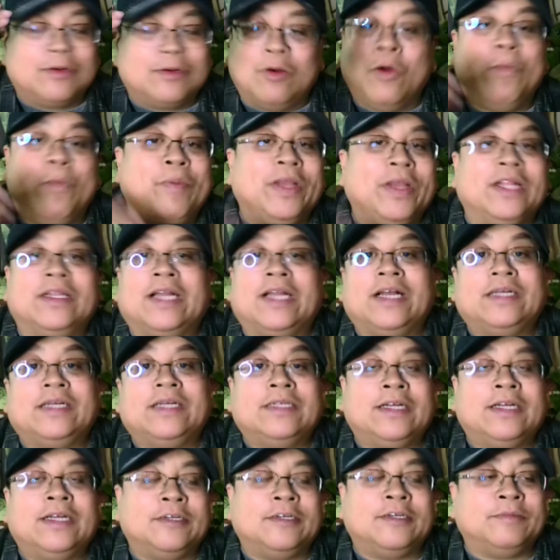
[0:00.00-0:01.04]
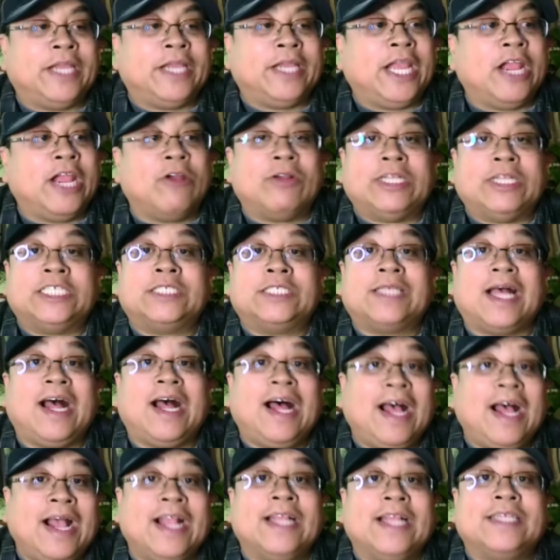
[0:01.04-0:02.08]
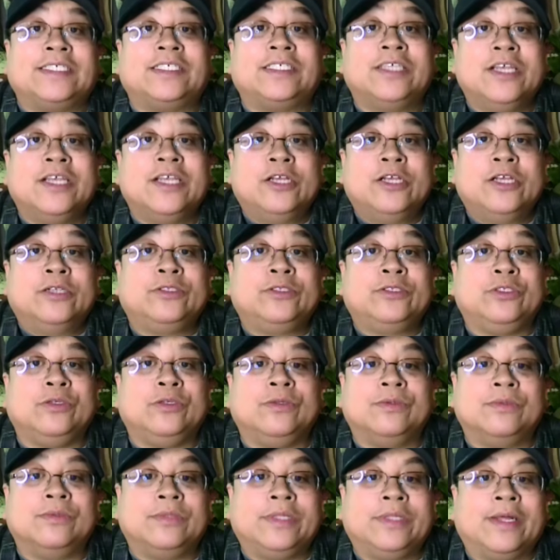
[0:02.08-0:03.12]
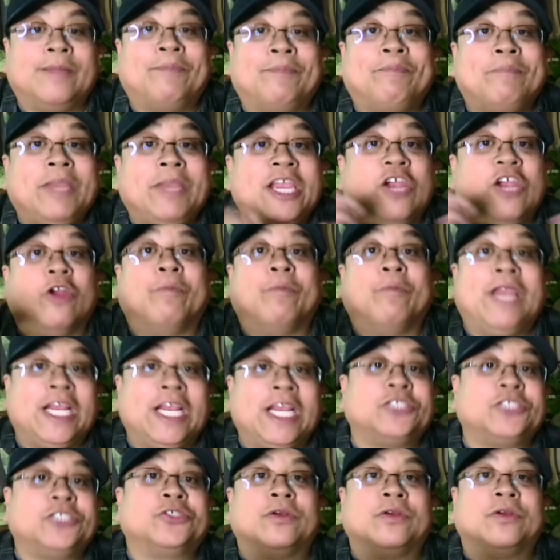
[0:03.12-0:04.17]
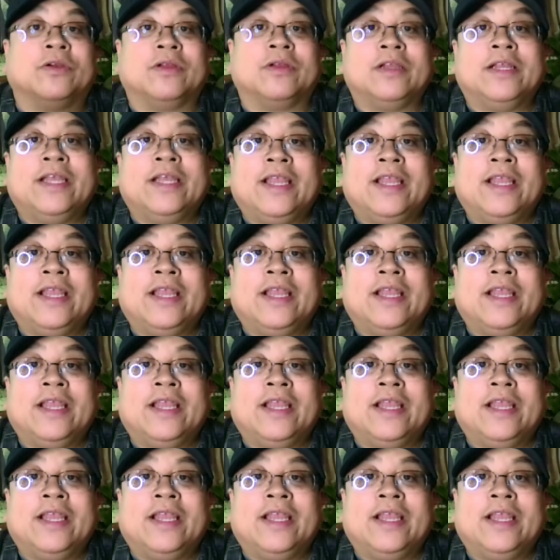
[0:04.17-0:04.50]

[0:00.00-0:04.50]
open um, Harry's eyes to the bigger picture,